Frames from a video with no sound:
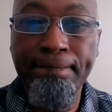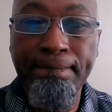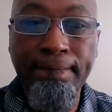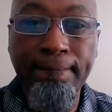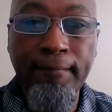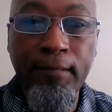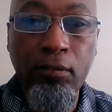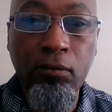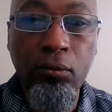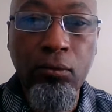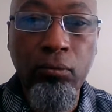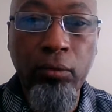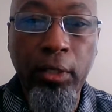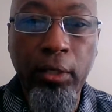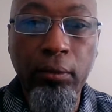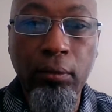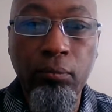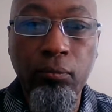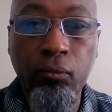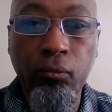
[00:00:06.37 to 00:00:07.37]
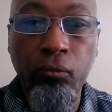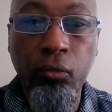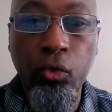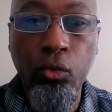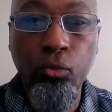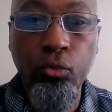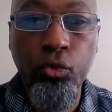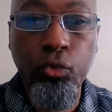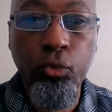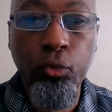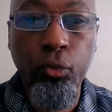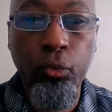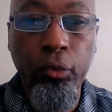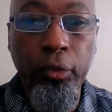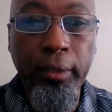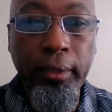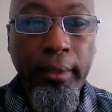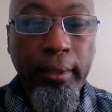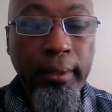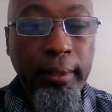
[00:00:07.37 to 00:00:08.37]
Another random road
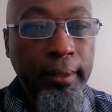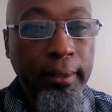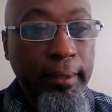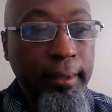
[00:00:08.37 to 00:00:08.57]
story.